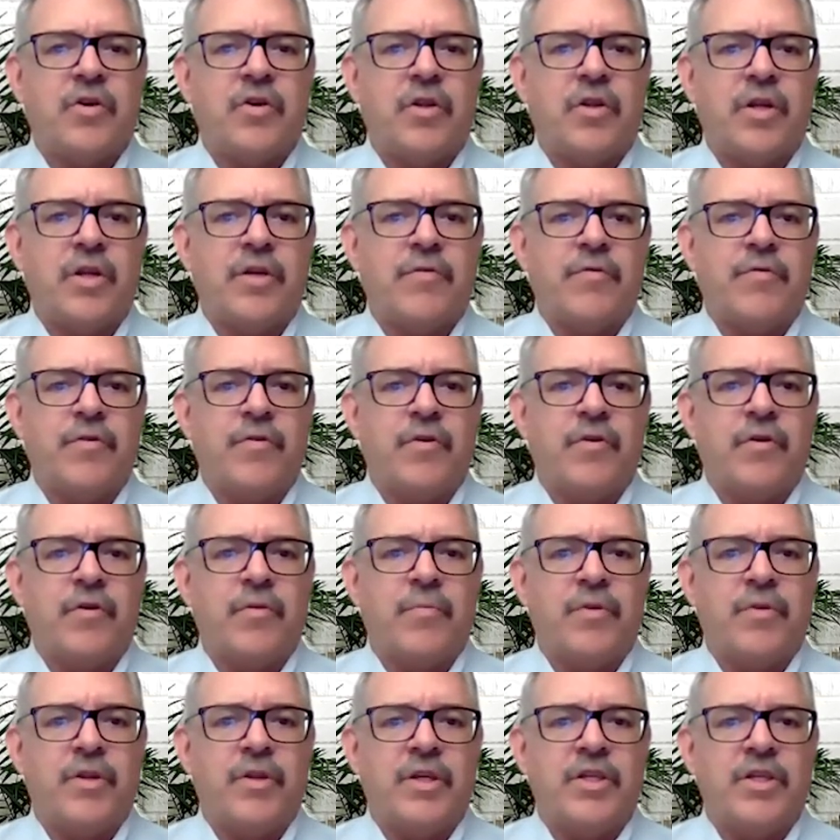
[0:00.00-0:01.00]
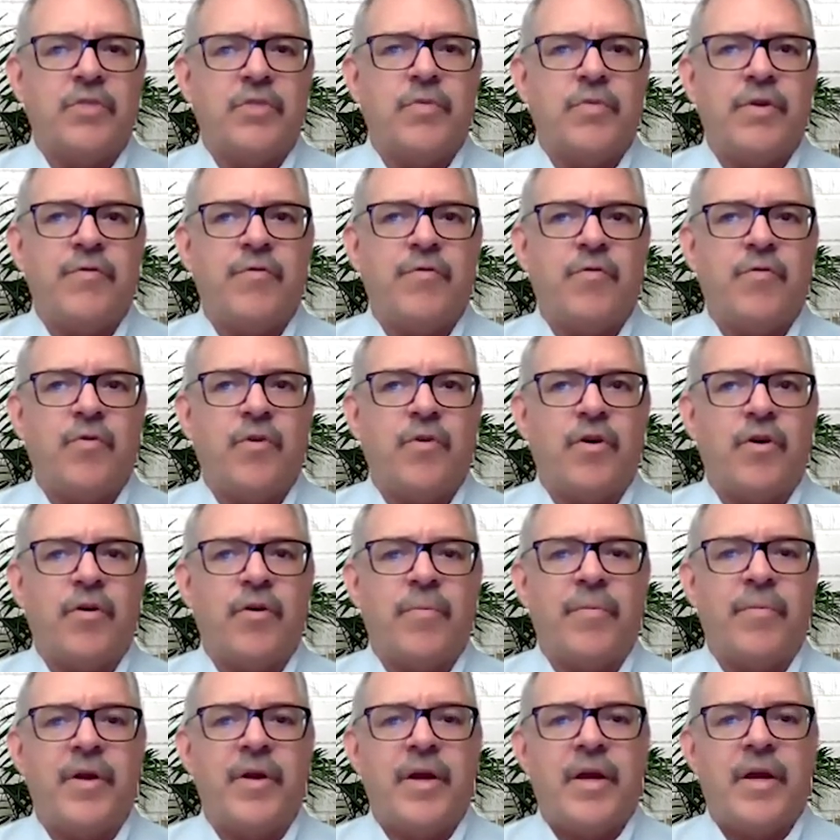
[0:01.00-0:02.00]
calling for police
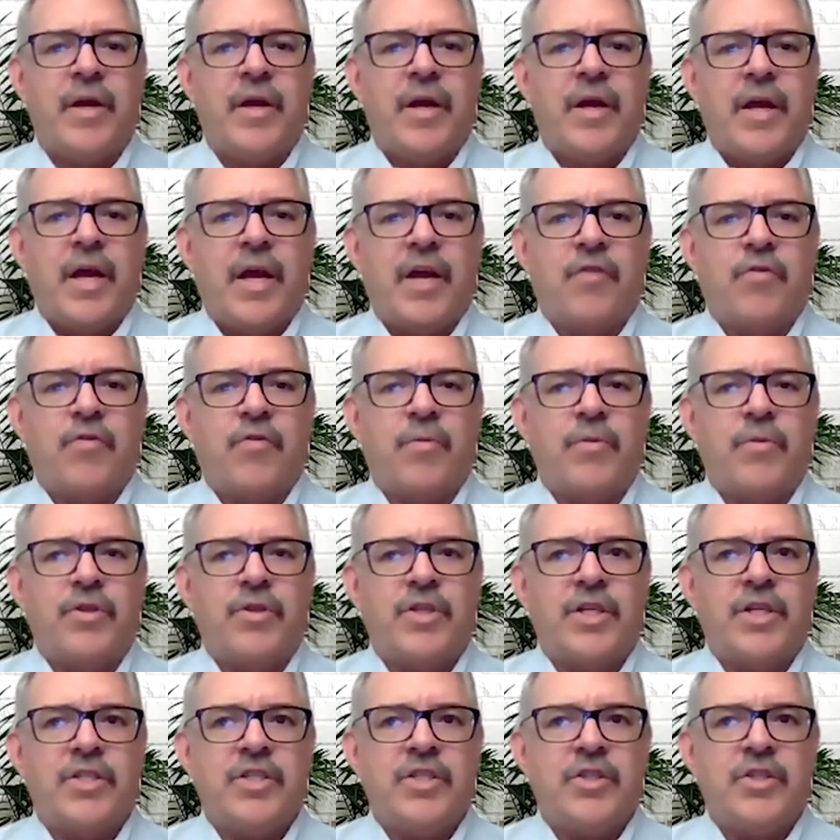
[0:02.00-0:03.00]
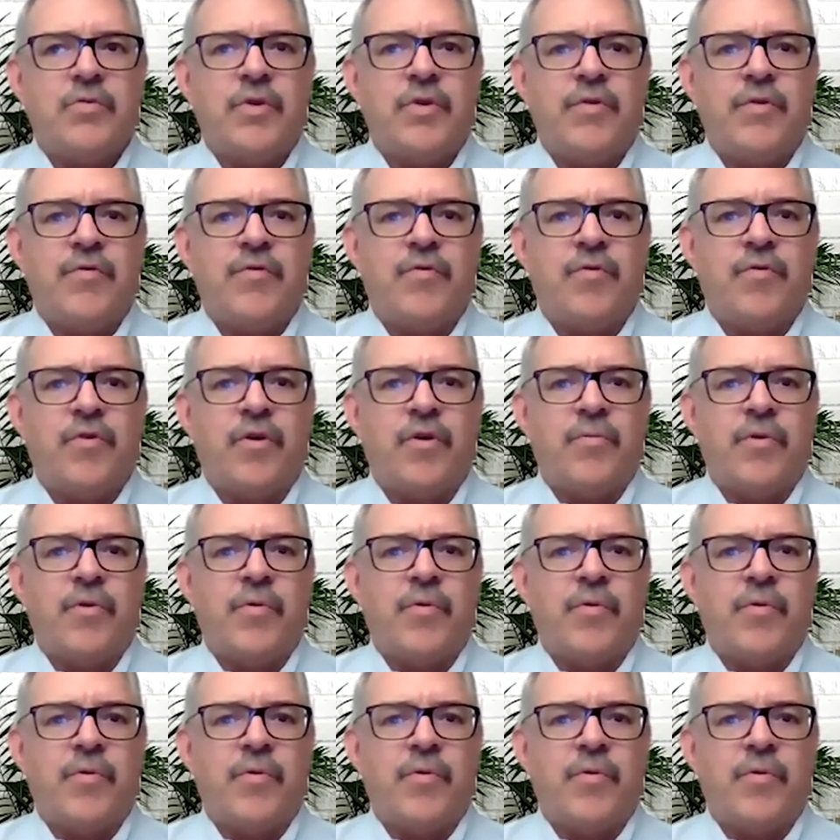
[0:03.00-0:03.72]
reform and criminal justice reform.